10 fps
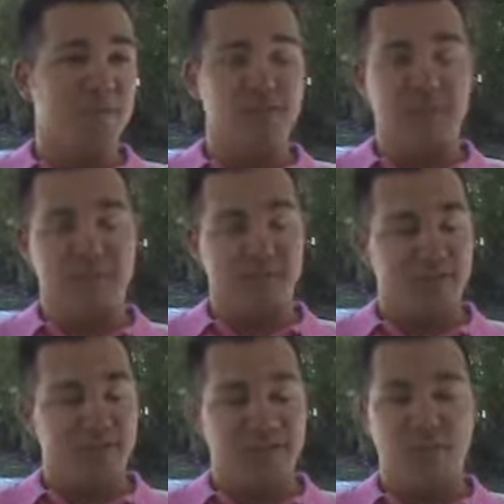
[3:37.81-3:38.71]
It's, again,
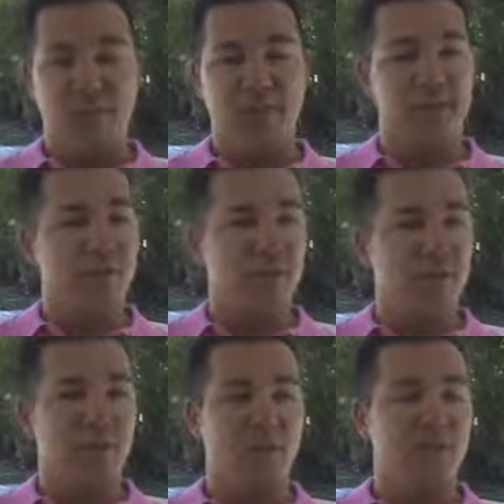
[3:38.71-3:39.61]
call a lender.
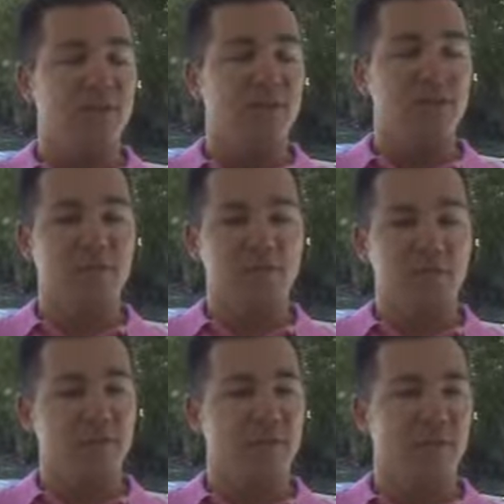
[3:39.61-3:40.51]
It's a very good